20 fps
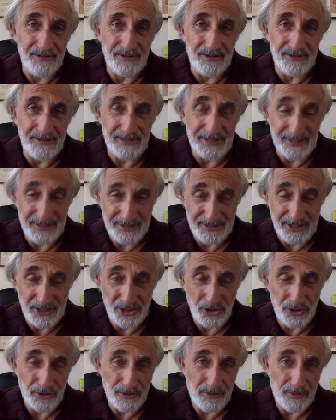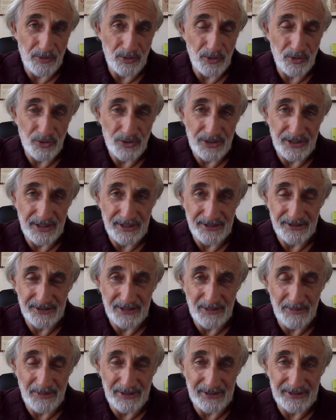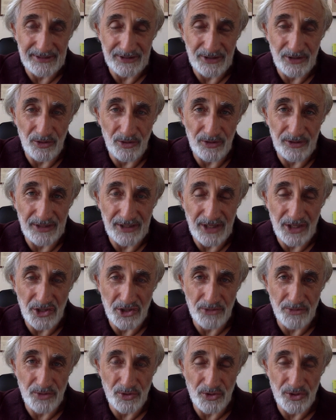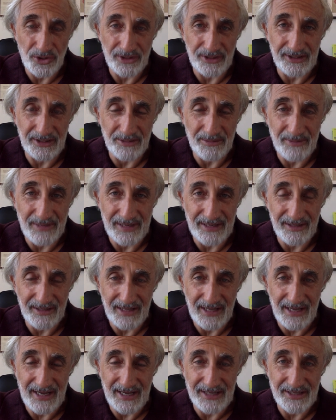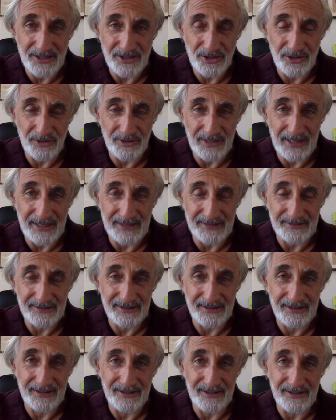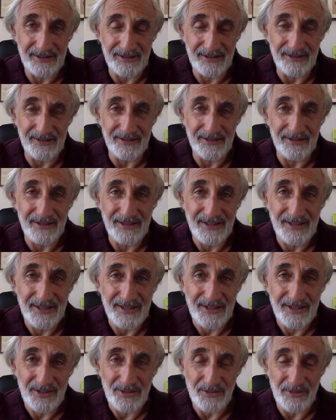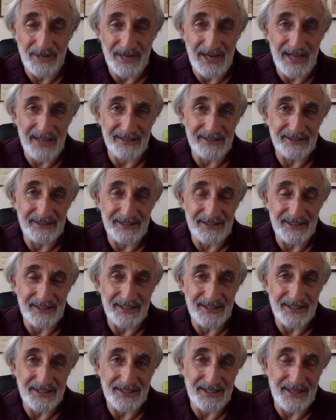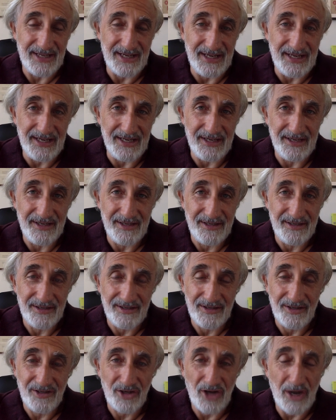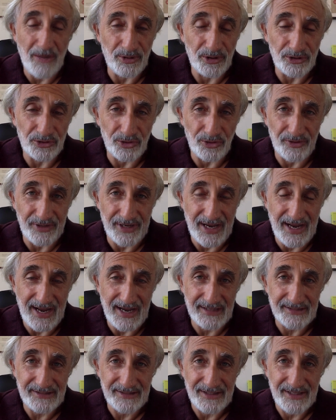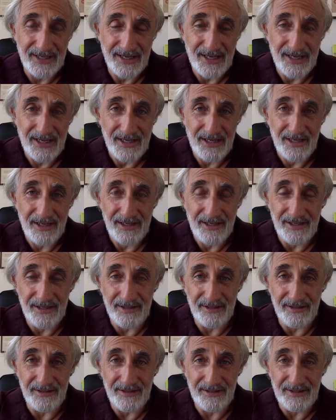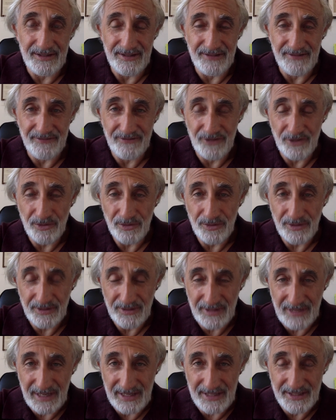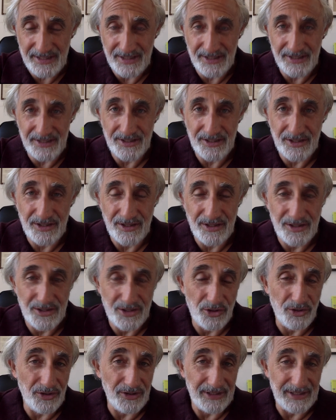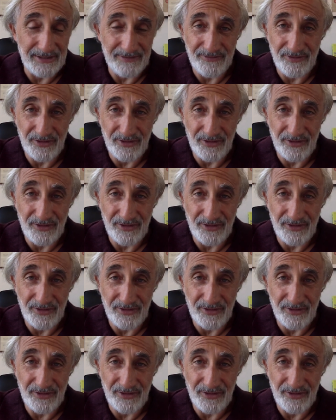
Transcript: uh, that is sexually reproducing, typically the only contribution that the male has to that reality is a copulatory act. in a few cases, certainly,